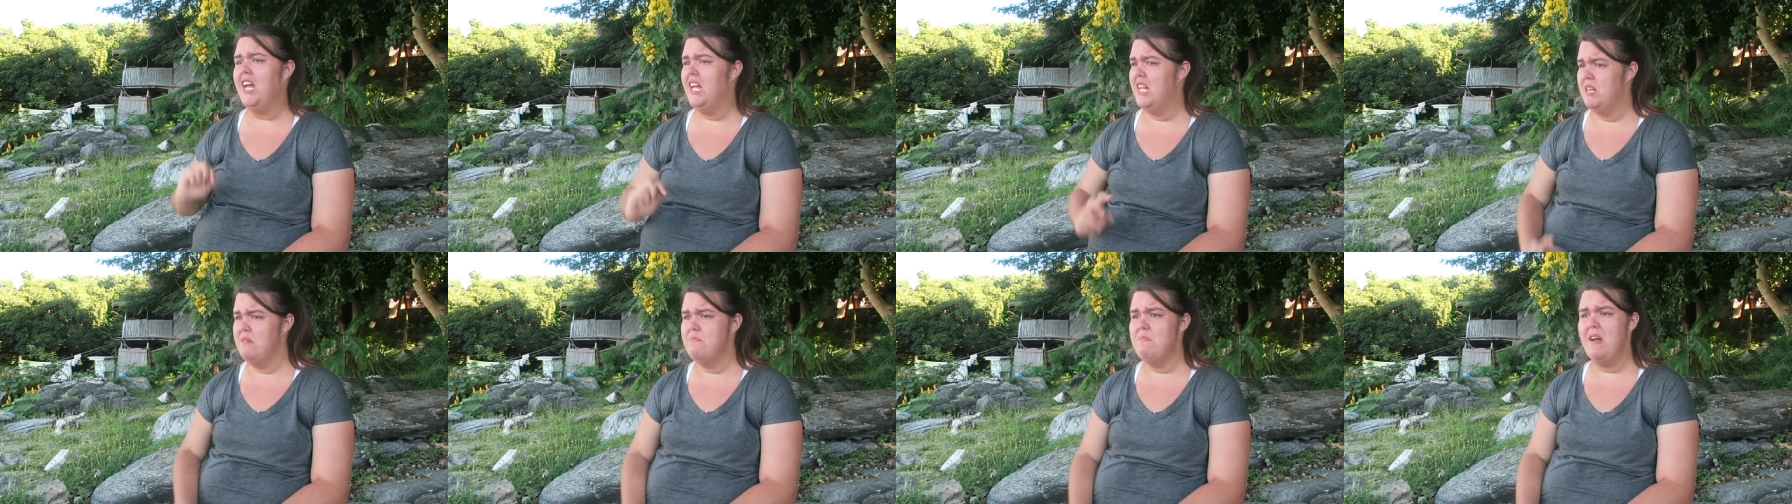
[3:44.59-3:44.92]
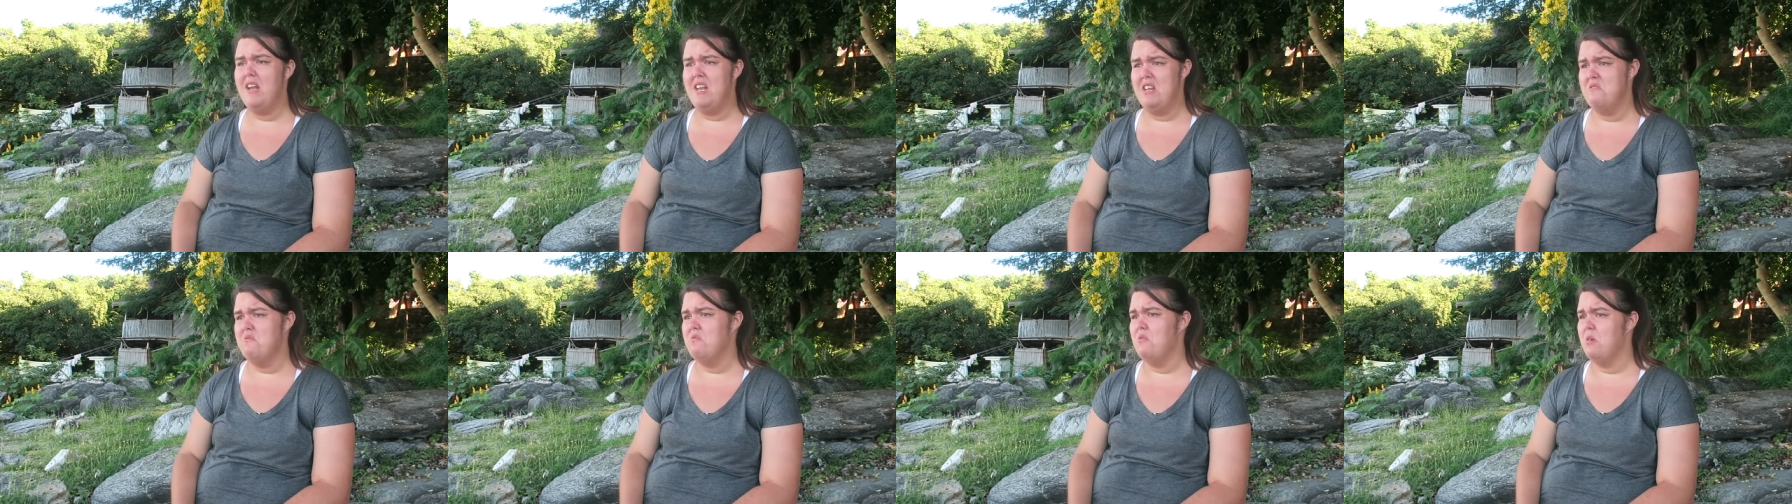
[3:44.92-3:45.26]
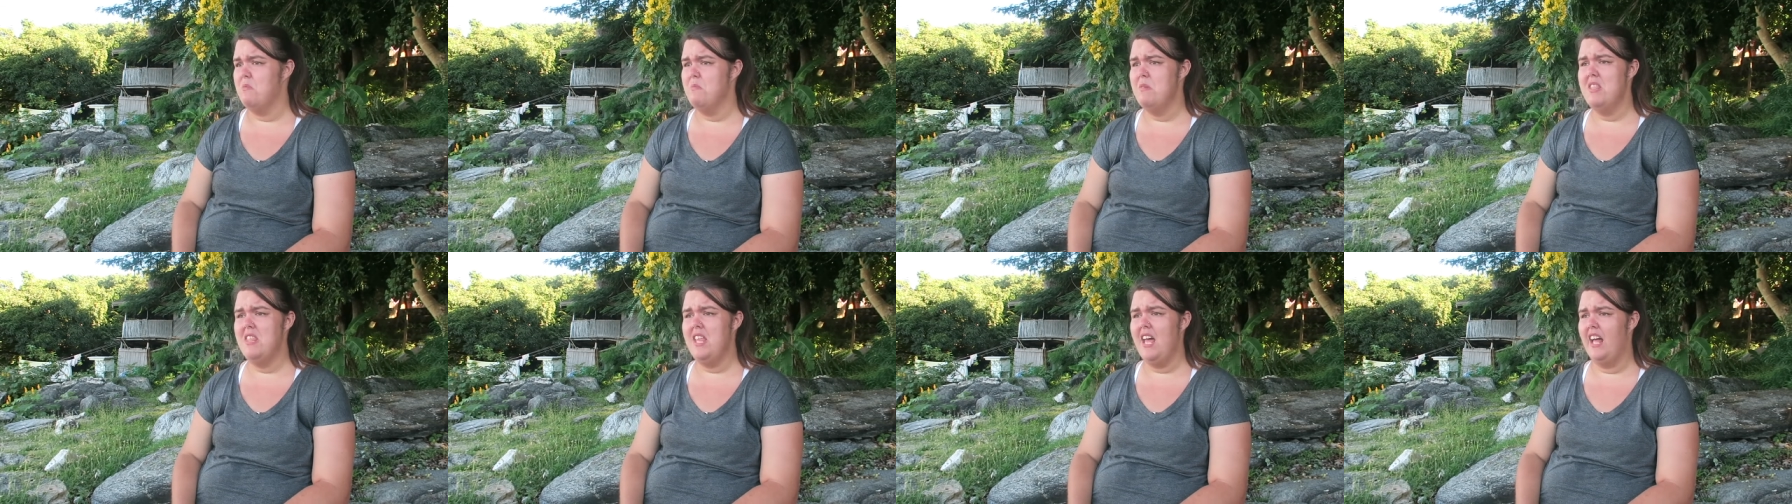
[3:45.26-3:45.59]
independent
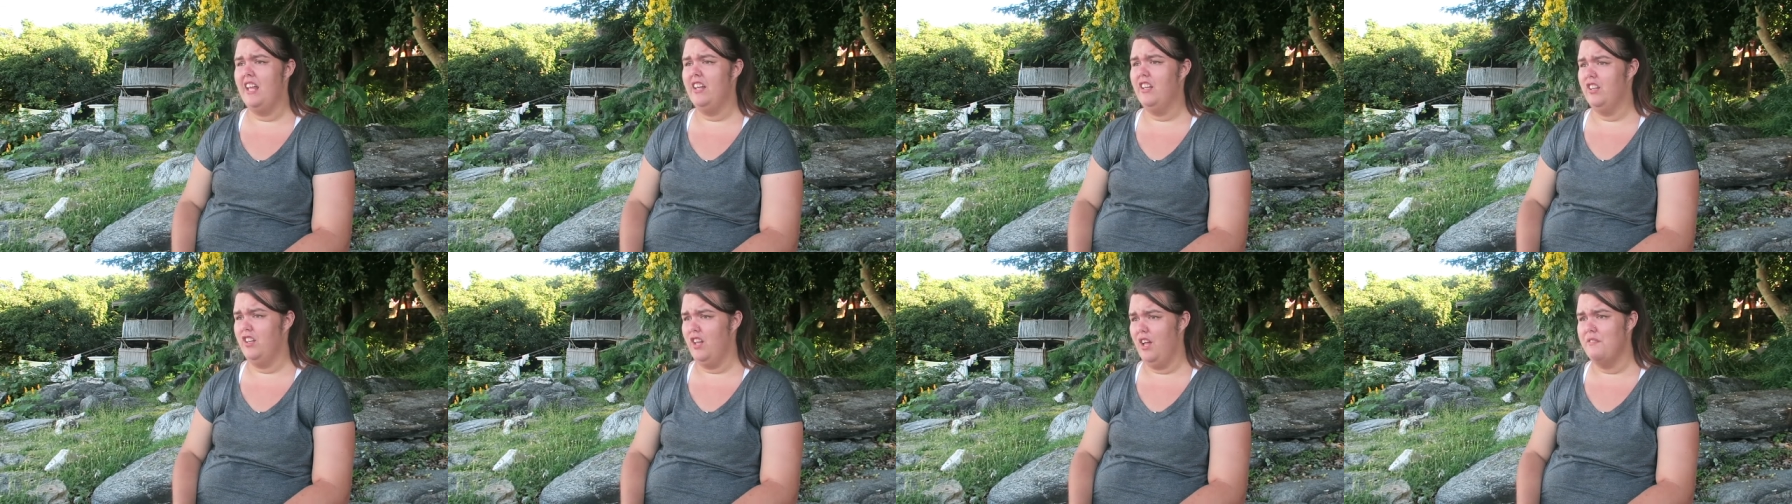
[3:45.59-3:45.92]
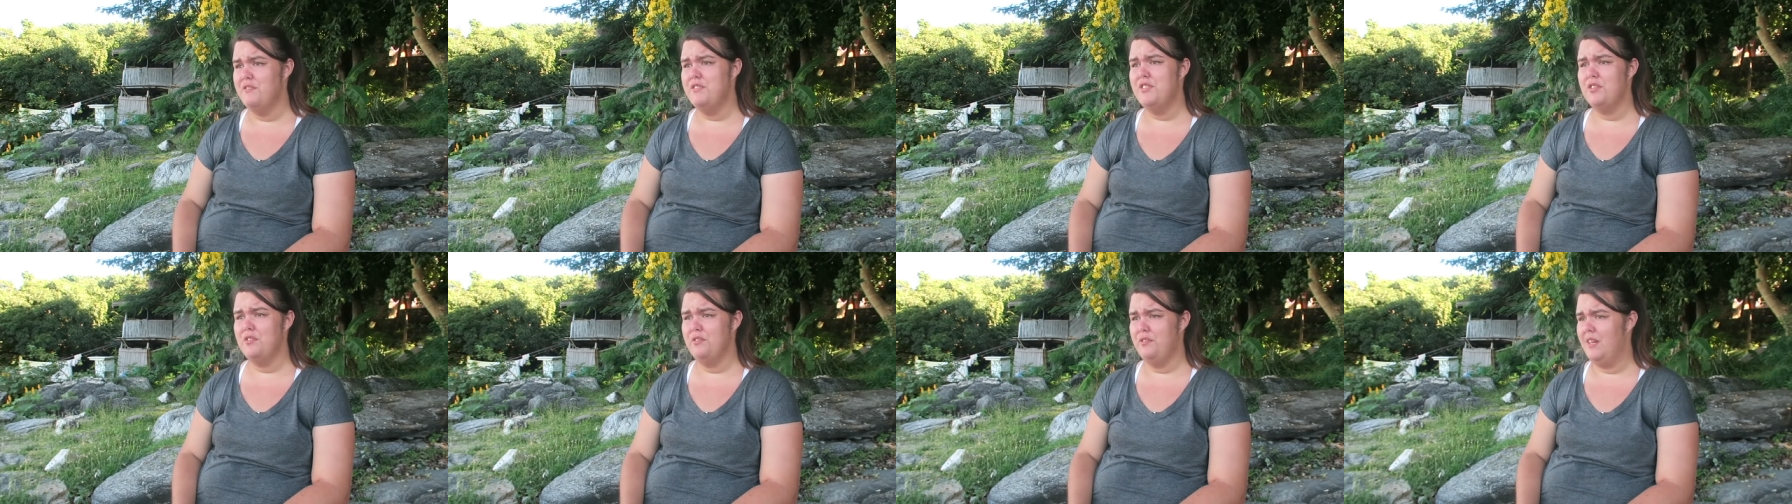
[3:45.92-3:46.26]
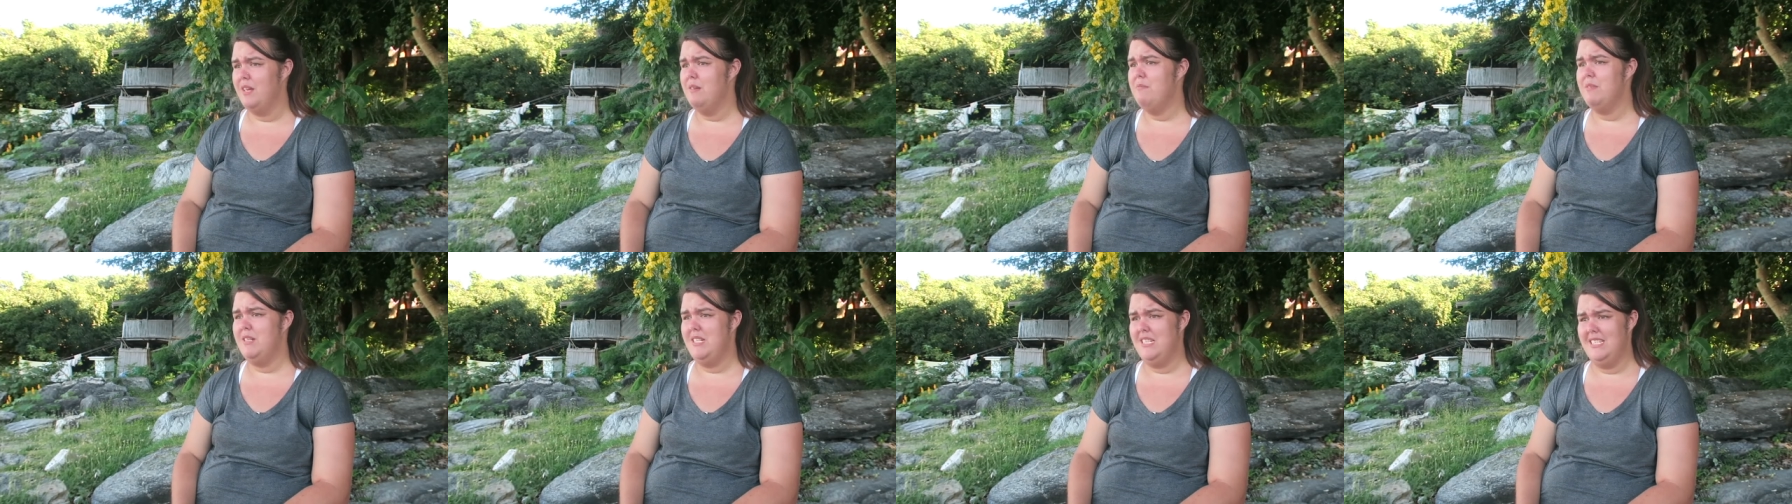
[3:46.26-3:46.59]
woman that loves her
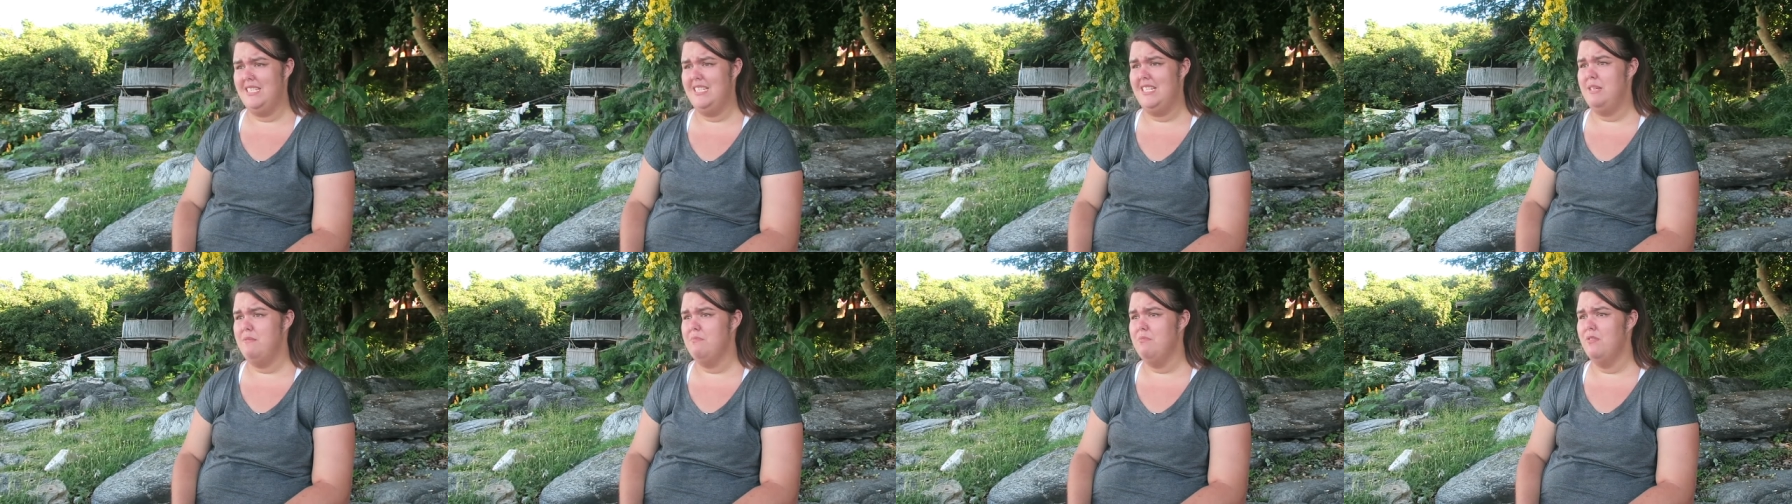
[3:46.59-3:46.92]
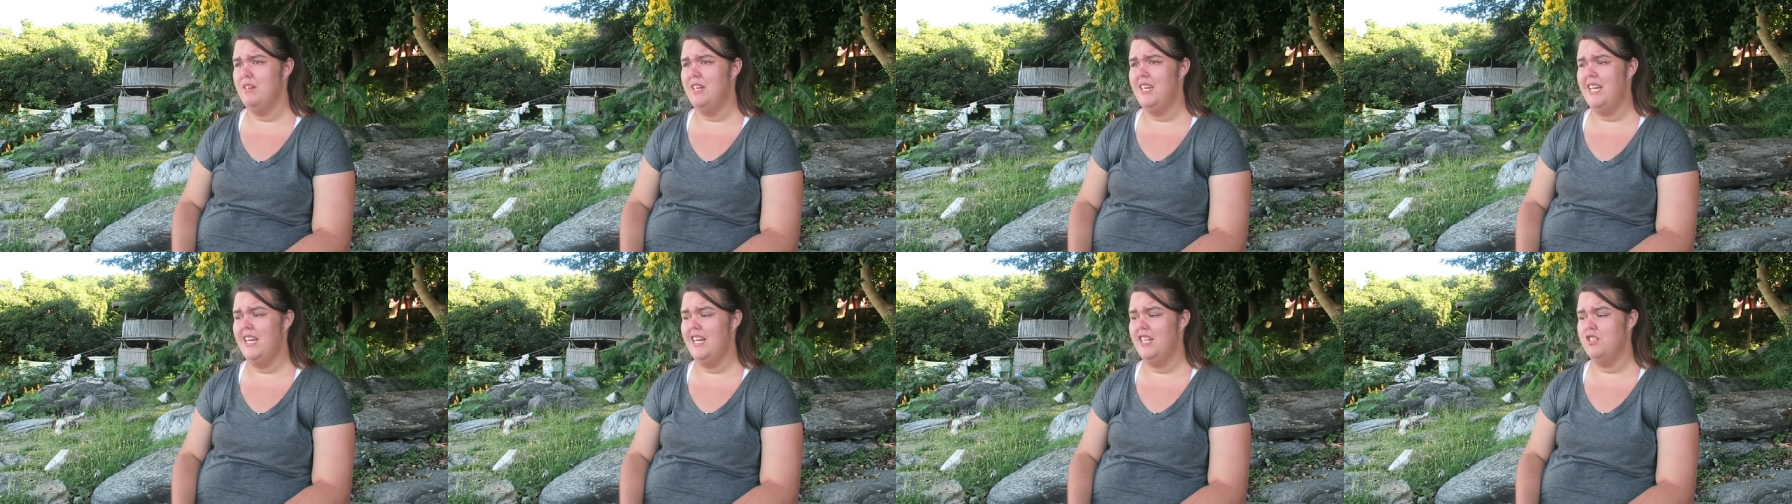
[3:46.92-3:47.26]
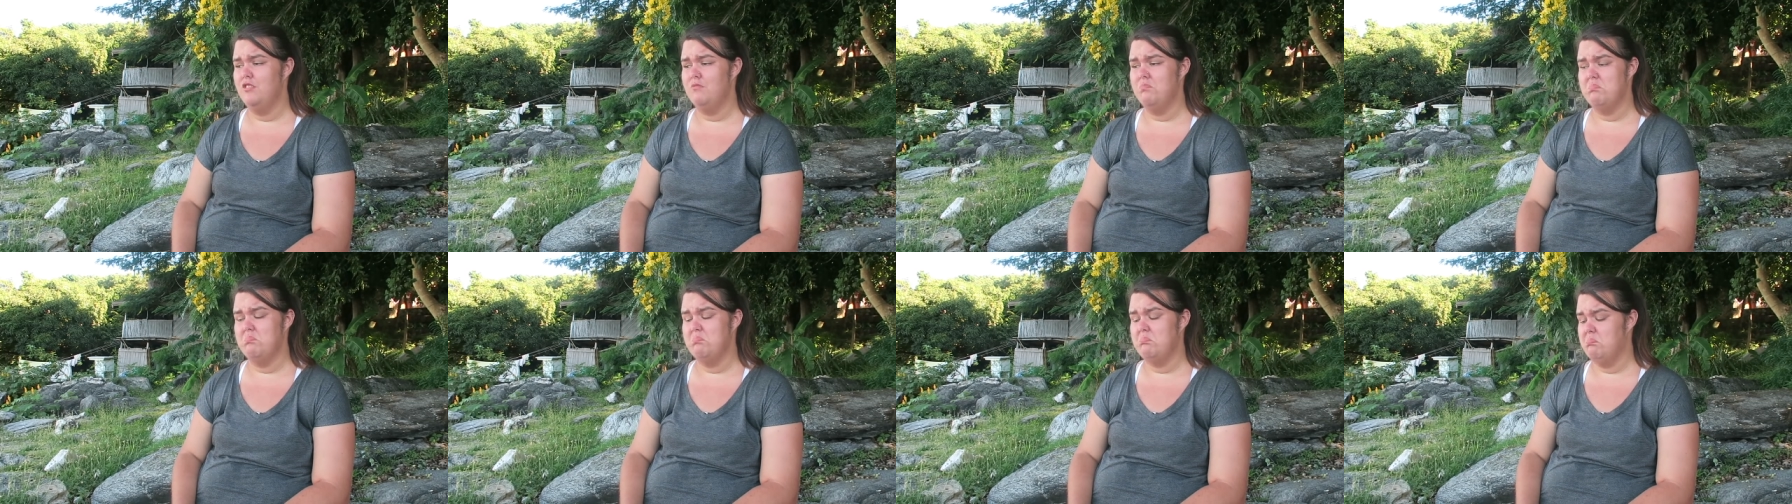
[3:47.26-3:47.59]
family deeply
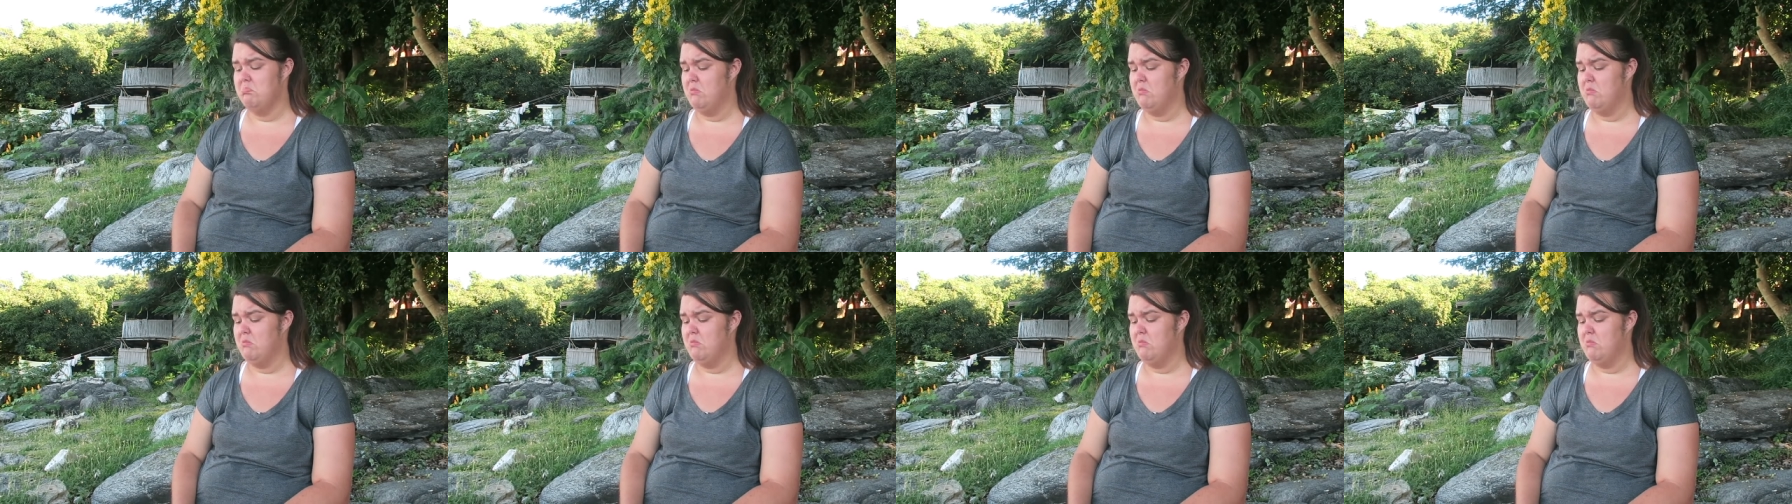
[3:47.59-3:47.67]
and